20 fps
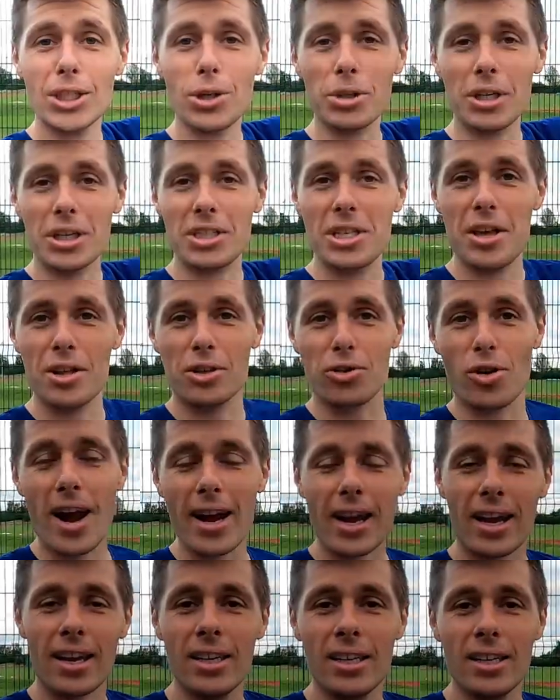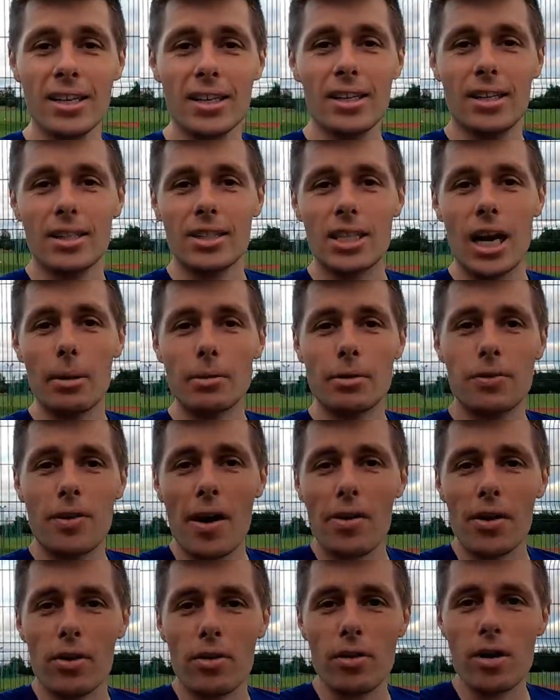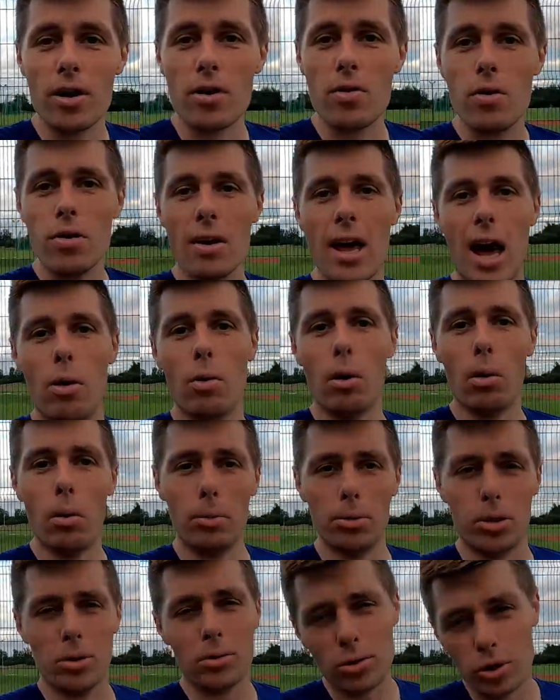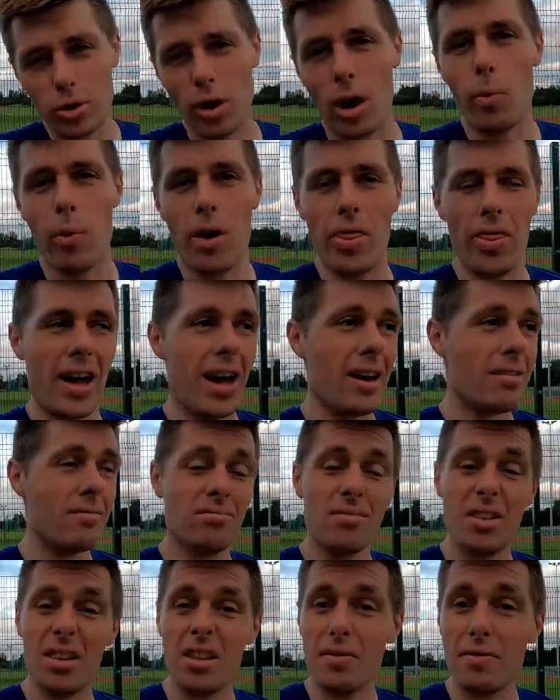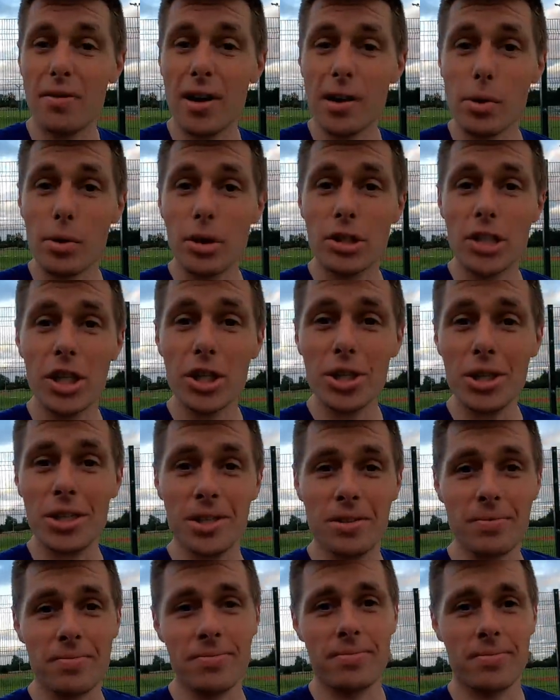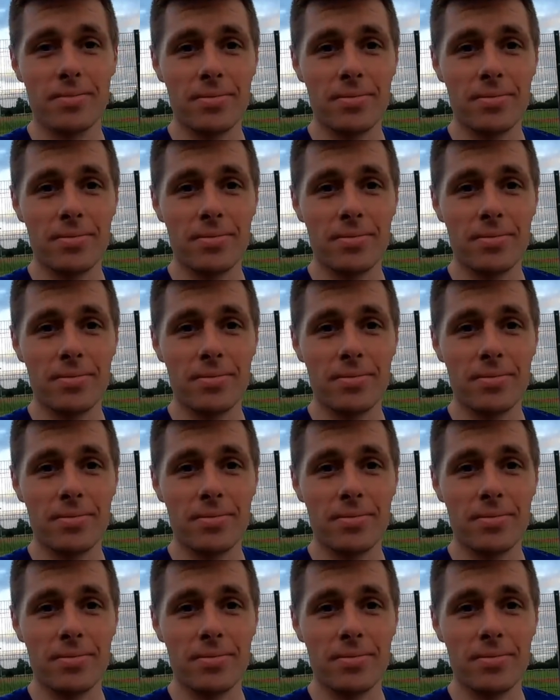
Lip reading: Told you I'd see you at the track. Time to find the crew, get a warm-up done, try and win that, and find out what the session is.